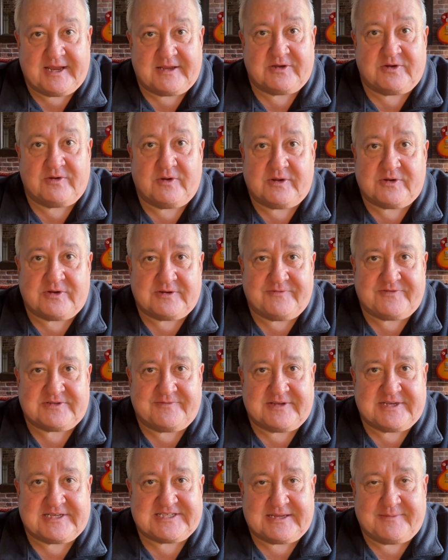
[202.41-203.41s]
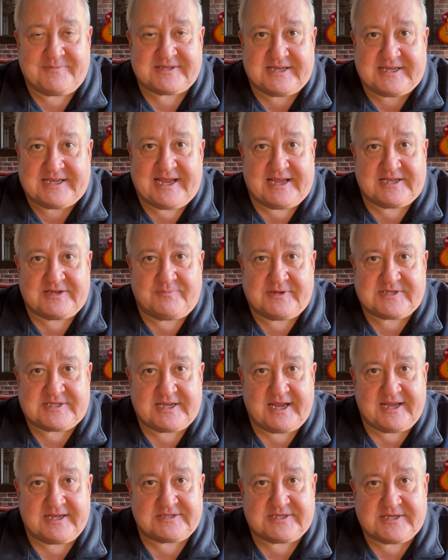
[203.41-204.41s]
257 engagements
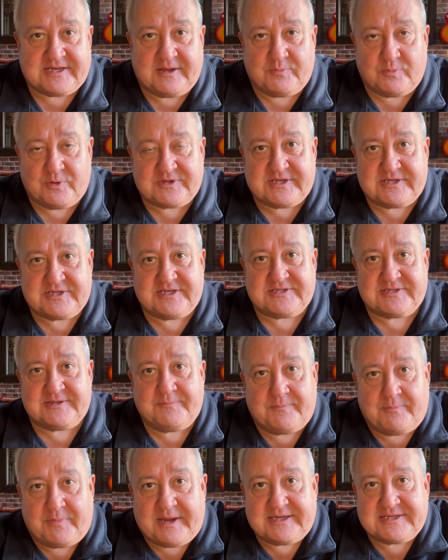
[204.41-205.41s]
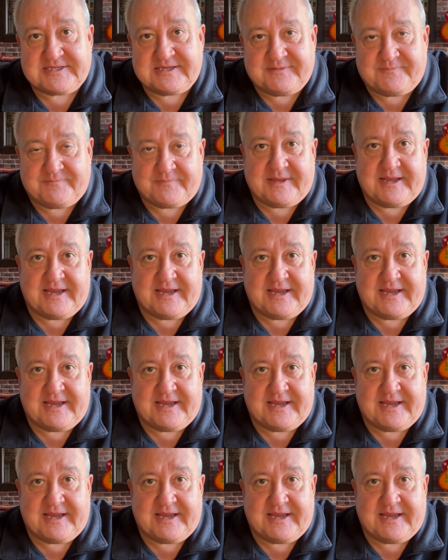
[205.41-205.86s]
last year wasn't just impressive,